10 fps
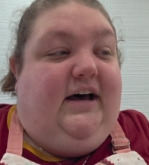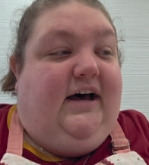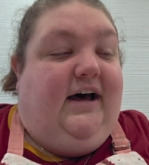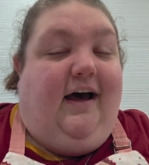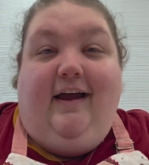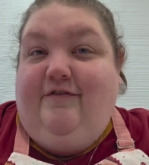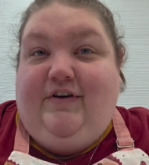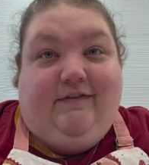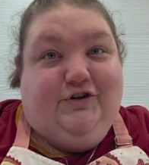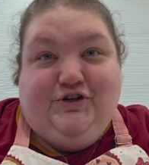I have
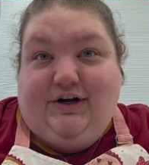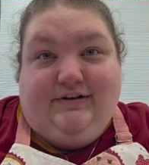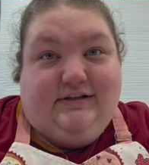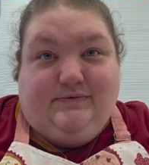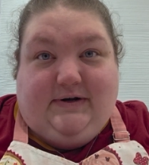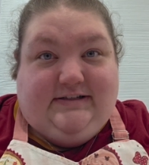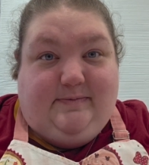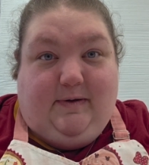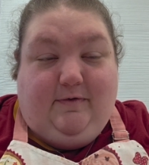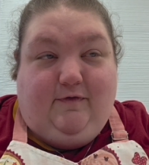never shared this
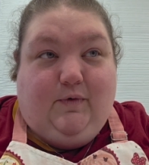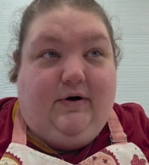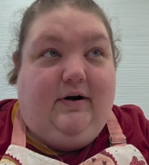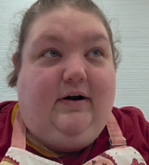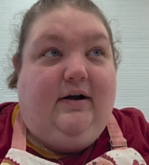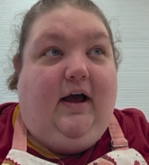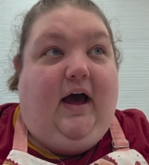recipe before.